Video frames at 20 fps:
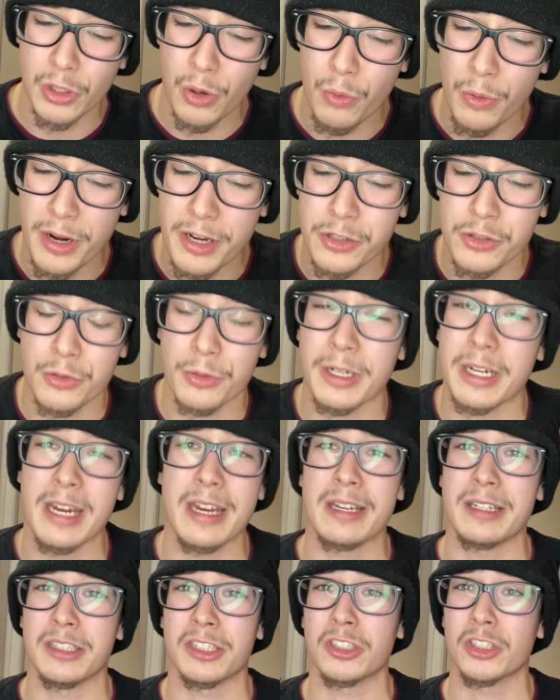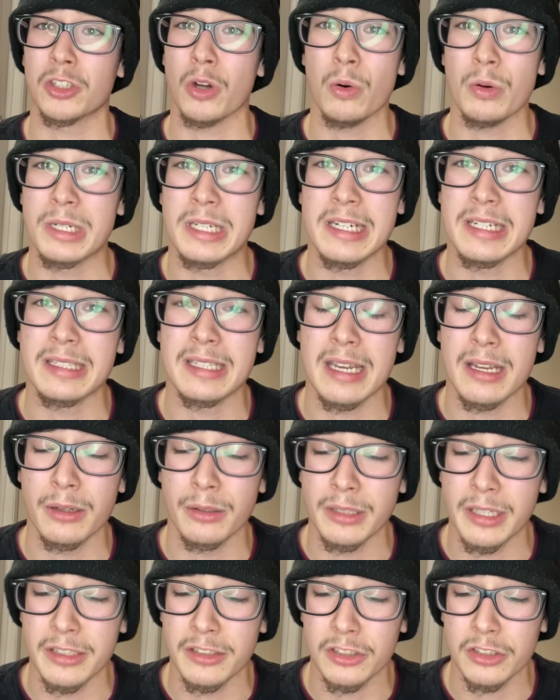intricate and so
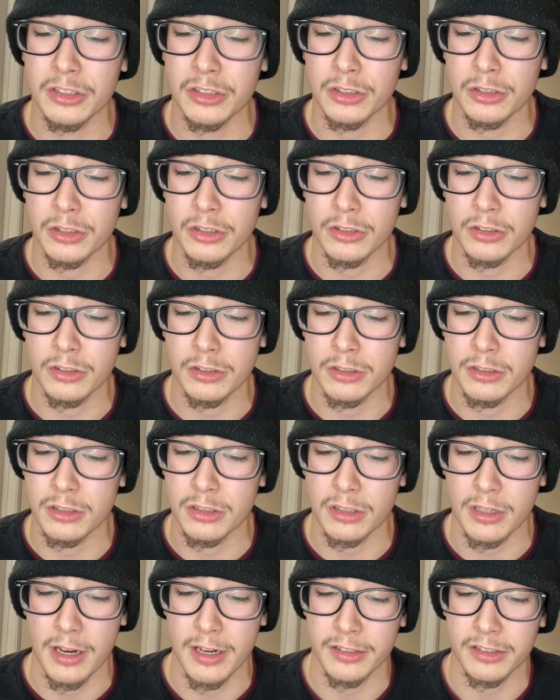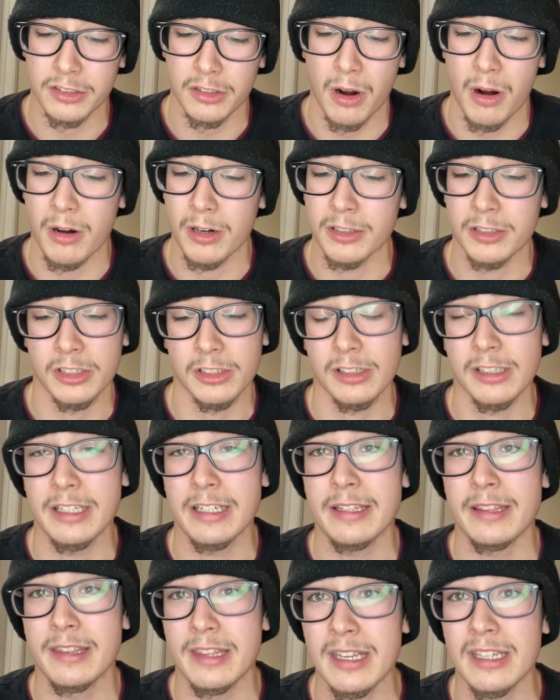detailed, and it's honestly,
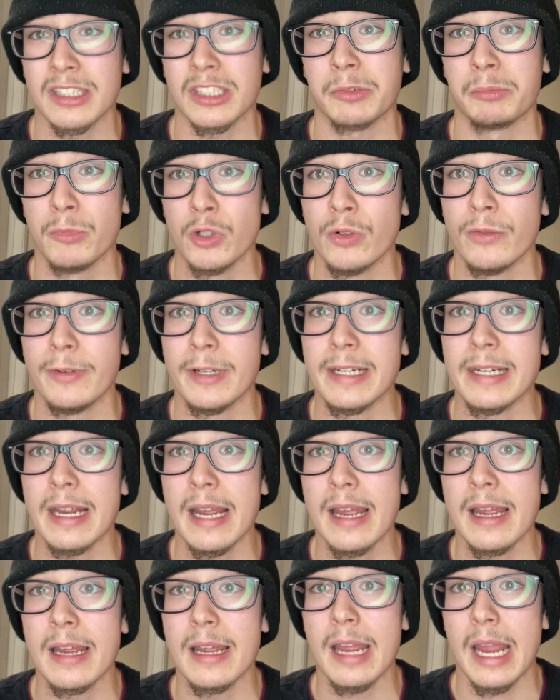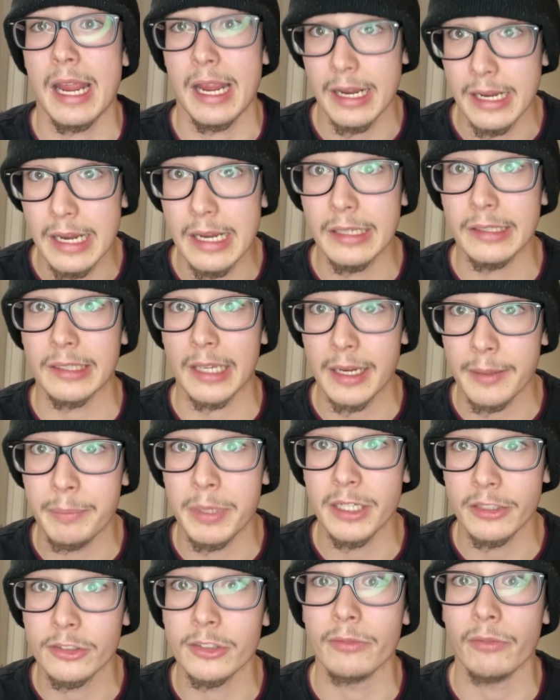this movie is a
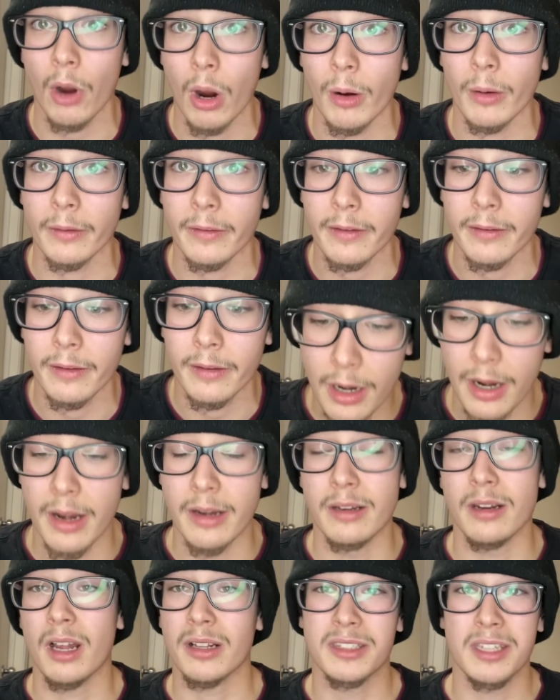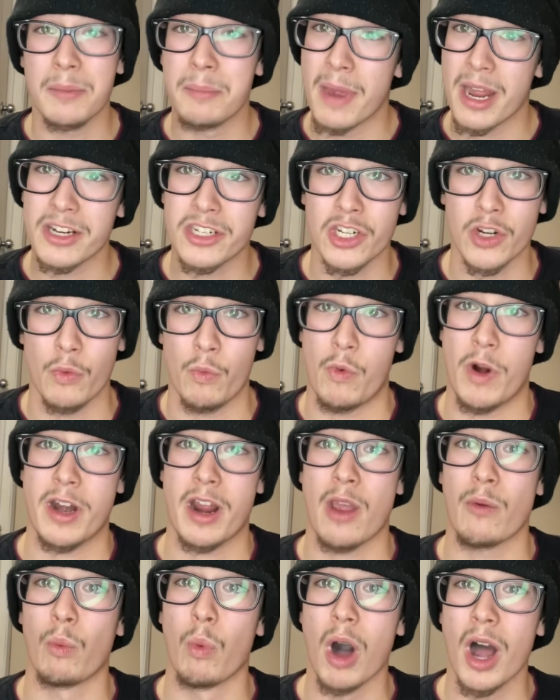piece of art. And not to mention, when
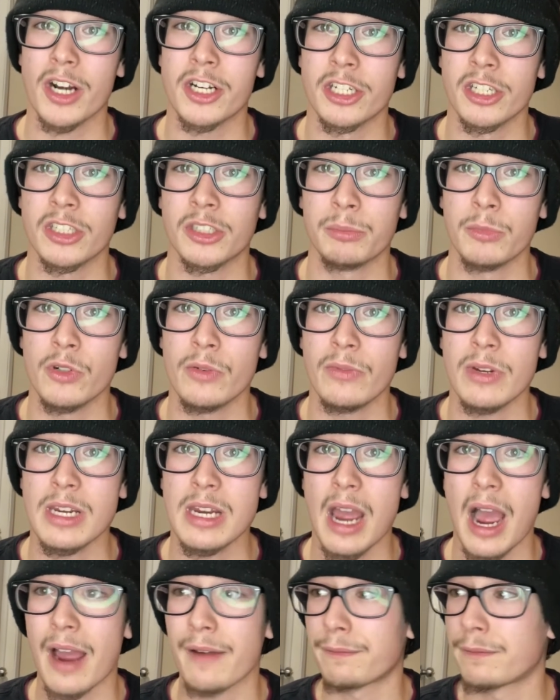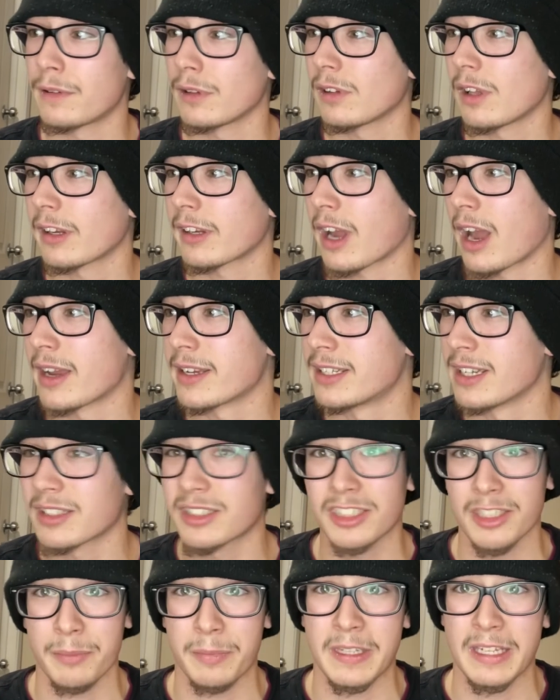I watch this movie, I feel like I get
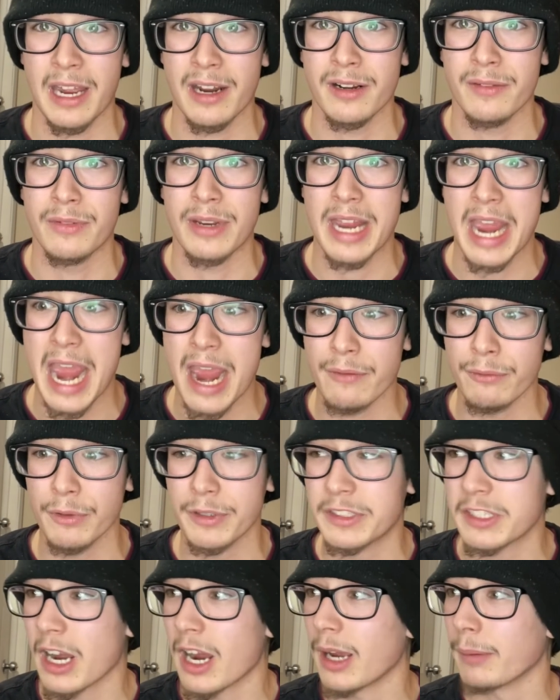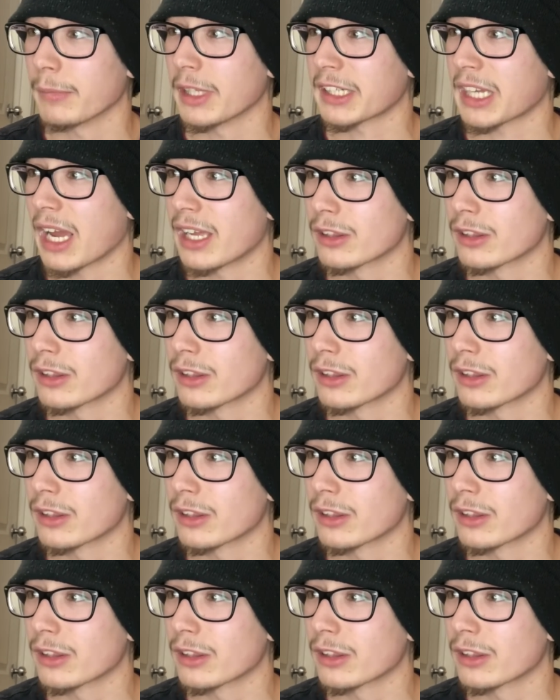something out of it every time. Like, I